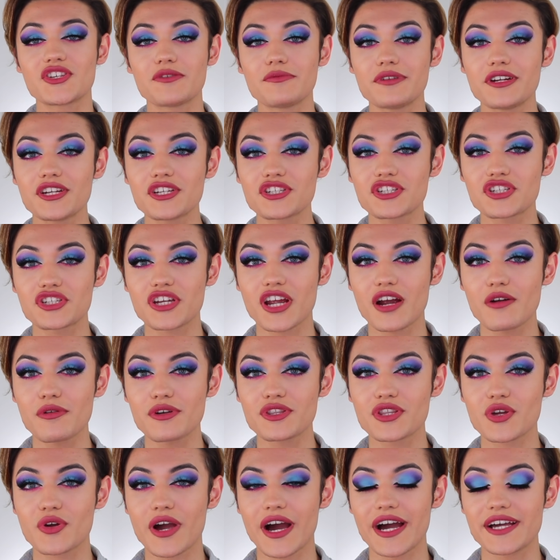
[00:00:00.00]
So I'm gonna share
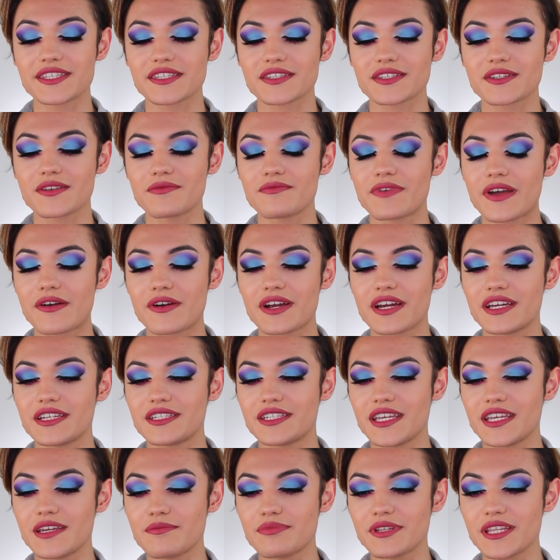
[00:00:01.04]
with you guys some very
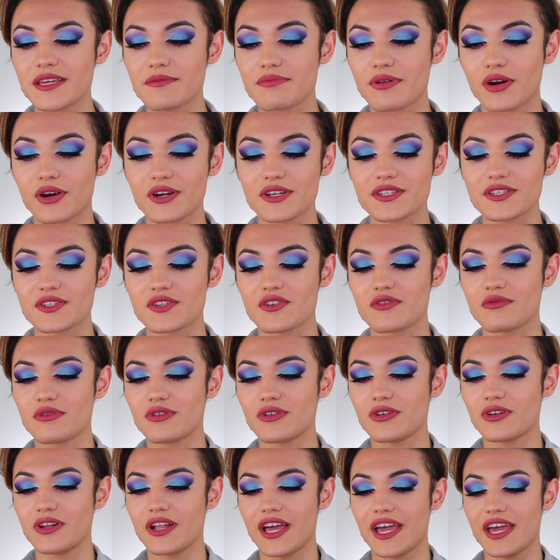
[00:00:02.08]
deeply
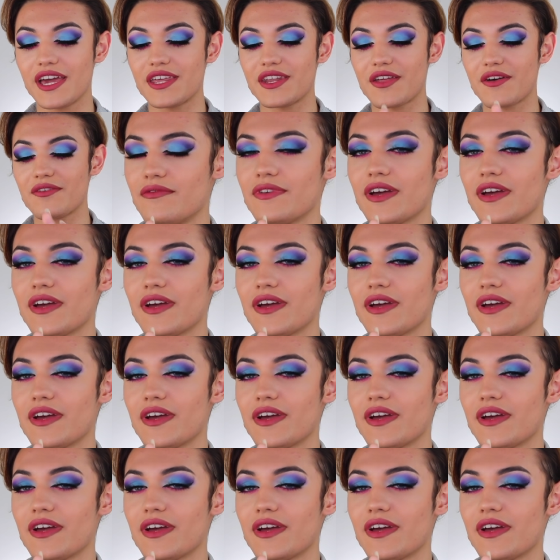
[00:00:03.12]
personable and